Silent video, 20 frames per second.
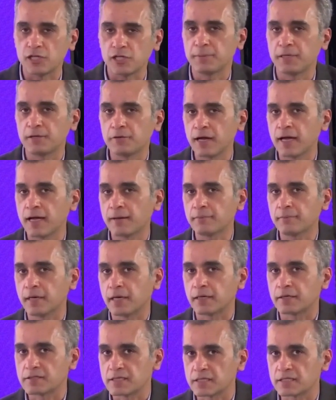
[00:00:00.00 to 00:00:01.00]
GB RAM
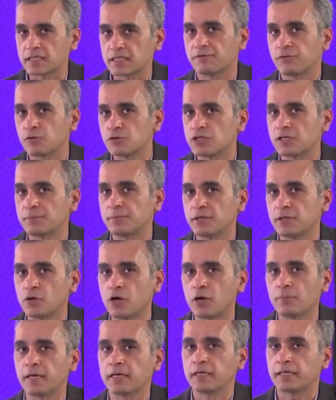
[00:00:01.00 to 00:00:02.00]
and a 64 GB
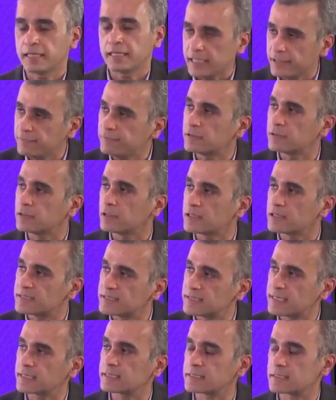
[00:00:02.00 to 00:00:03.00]
ROM, and even a
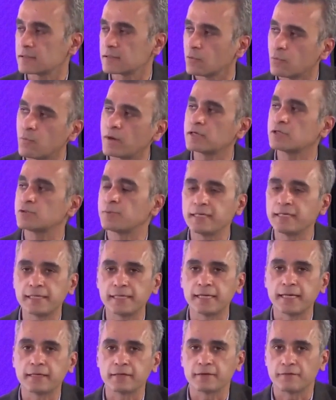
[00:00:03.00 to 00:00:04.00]
6
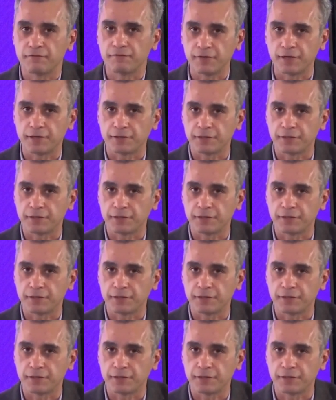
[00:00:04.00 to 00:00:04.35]
128